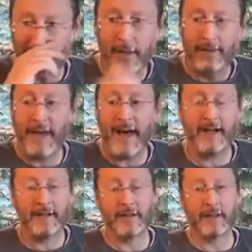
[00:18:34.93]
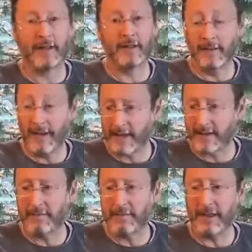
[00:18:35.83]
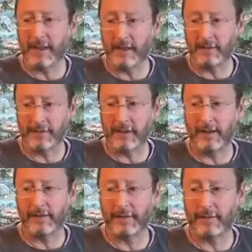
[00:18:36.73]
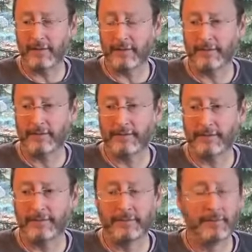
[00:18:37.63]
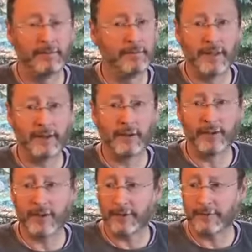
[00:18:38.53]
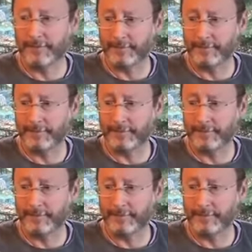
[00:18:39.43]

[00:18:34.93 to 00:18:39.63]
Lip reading: That is the meaning of life, not the result.